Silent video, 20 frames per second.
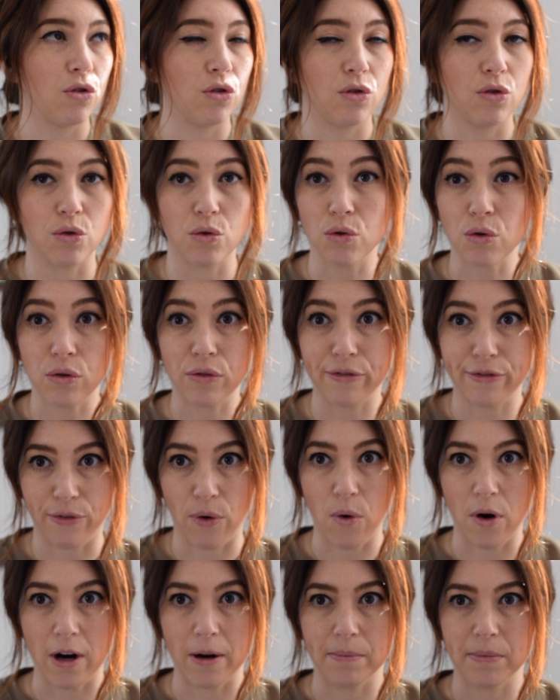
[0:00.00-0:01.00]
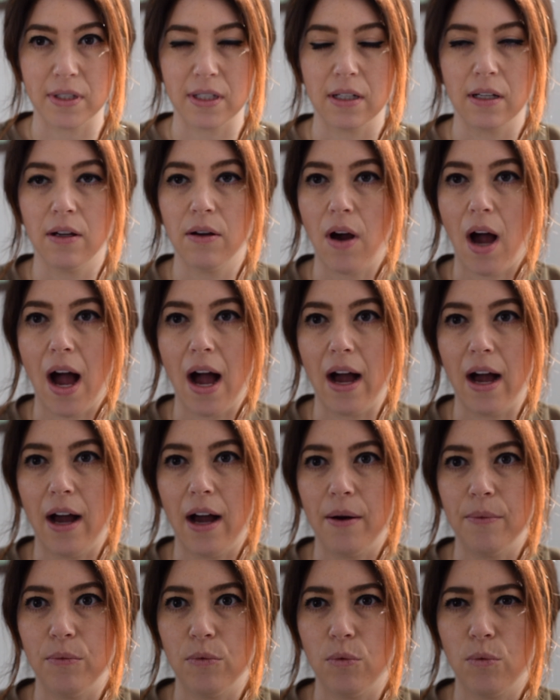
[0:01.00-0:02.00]
Google Forms.
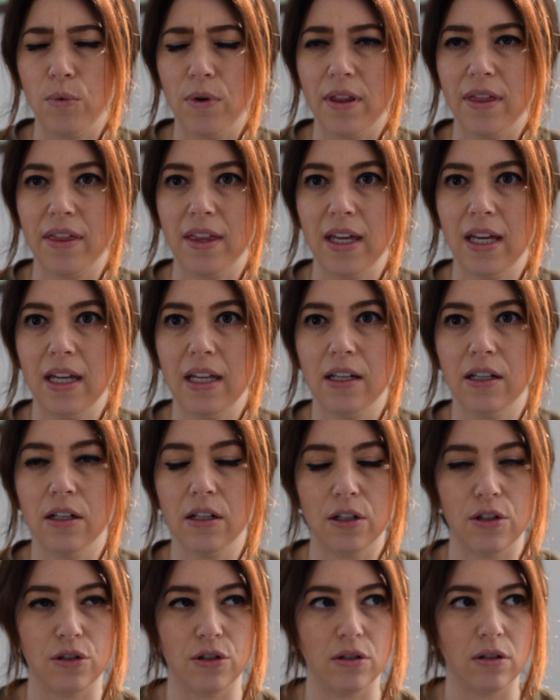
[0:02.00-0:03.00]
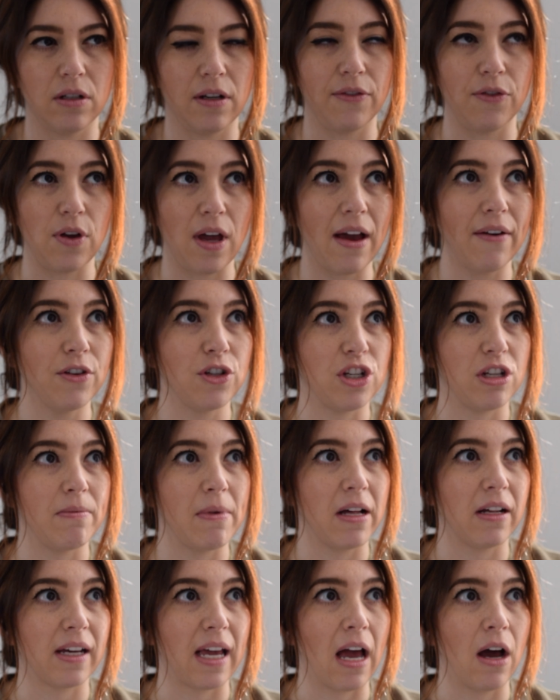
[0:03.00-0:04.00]
If you have a
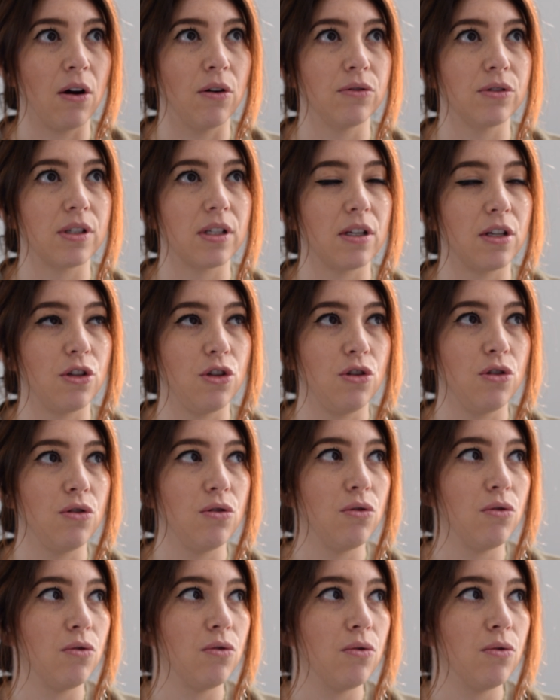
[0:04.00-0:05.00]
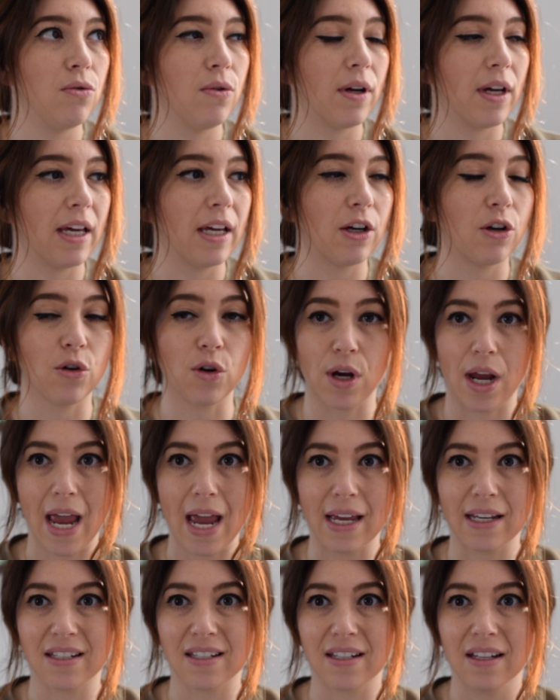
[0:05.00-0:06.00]
Gmail account, you can
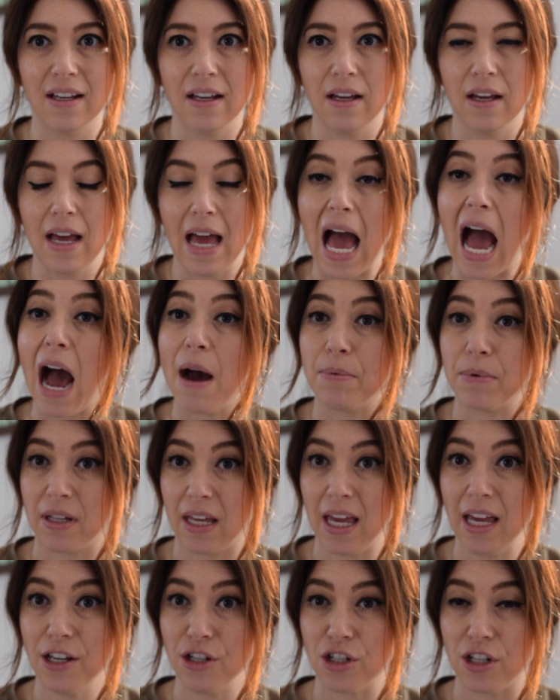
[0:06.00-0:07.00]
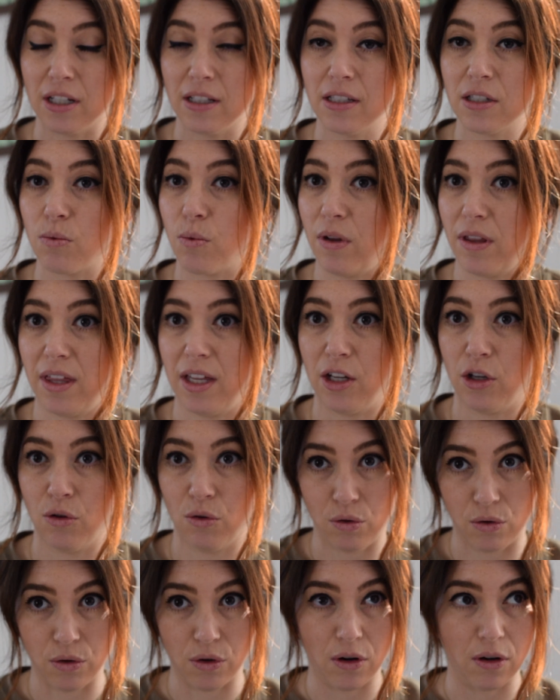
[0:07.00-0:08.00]
create applications within
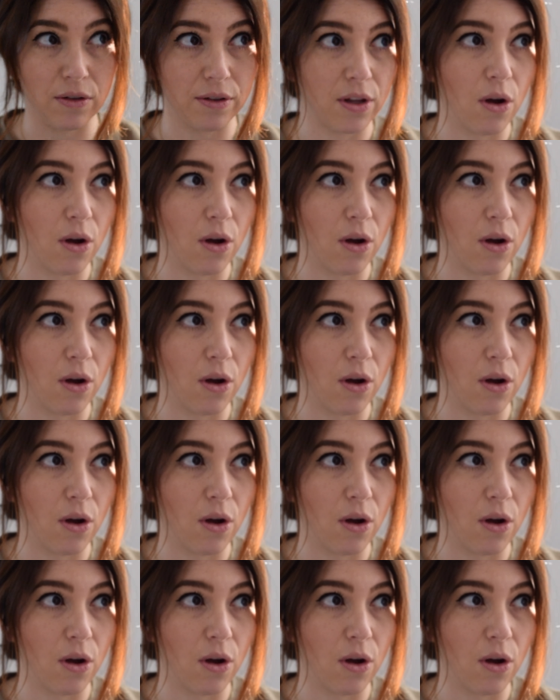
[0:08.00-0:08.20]
Google.